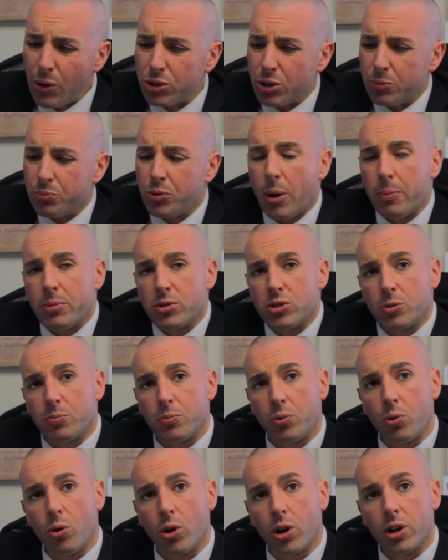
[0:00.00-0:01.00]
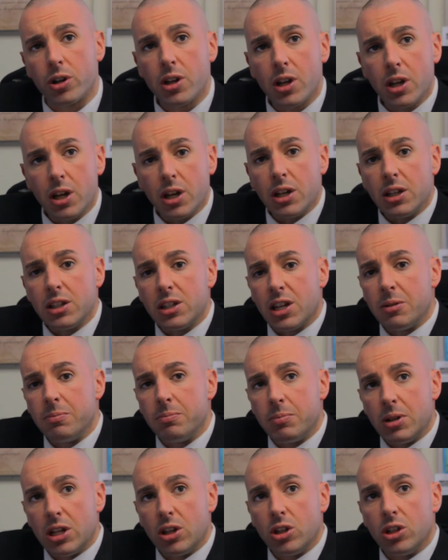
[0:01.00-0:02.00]
yeah, with the proper support
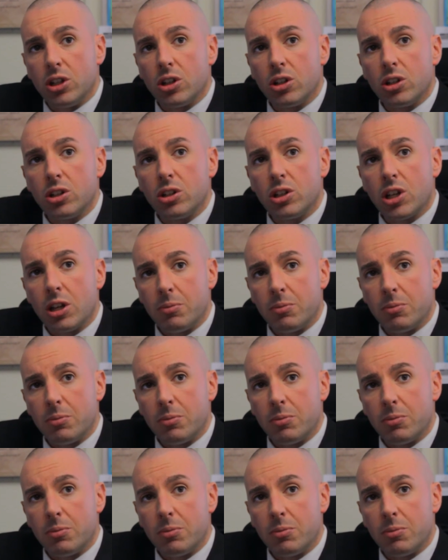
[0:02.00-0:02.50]
can be